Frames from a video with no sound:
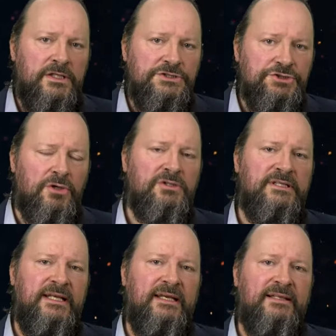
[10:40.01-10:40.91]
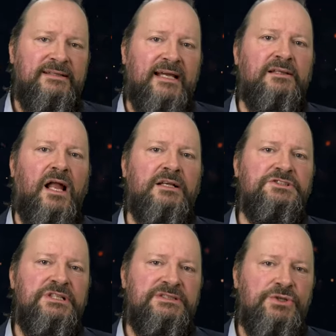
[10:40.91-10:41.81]
The Jolting
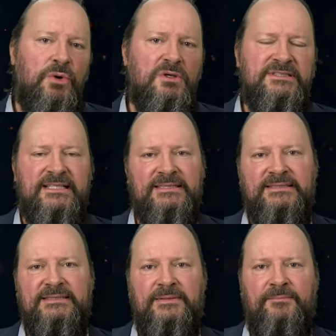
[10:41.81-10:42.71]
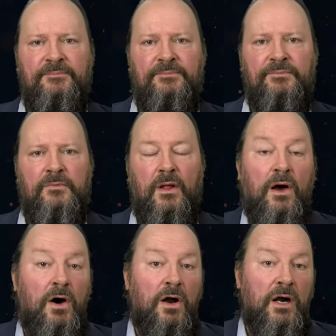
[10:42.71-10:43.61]
Technologies courses
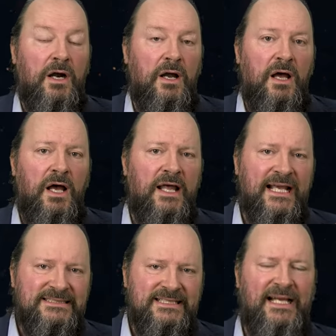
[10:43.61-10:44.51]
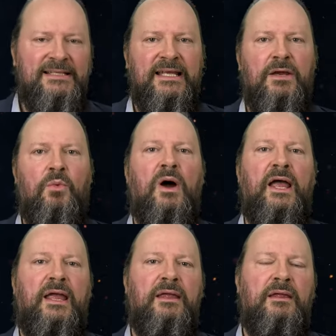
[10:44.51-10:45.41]
are an exciting
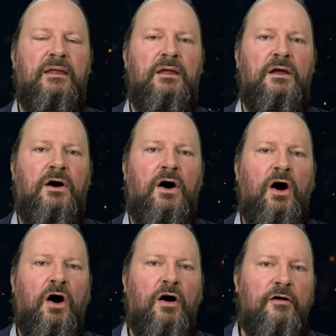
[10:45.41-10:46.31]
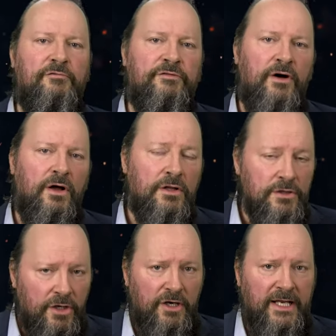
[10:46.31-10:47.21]
way of
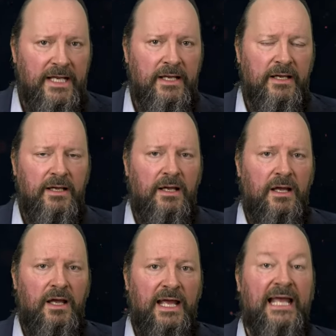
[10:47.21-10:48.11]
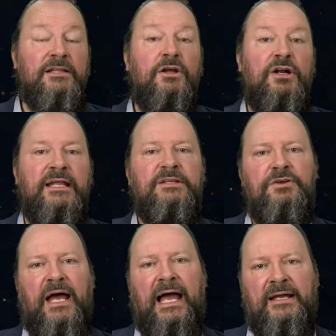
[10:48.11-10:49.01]
learning and learning
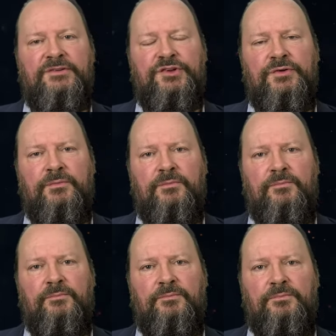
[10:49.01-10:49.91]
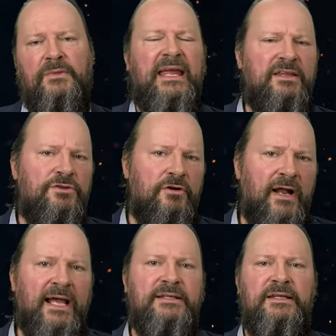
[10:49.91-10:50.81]
to act.
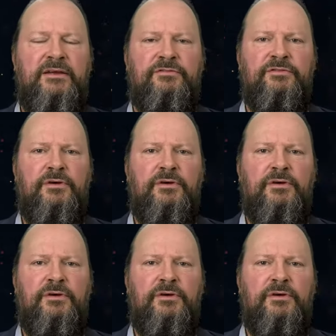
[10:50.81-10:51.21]
Interactive,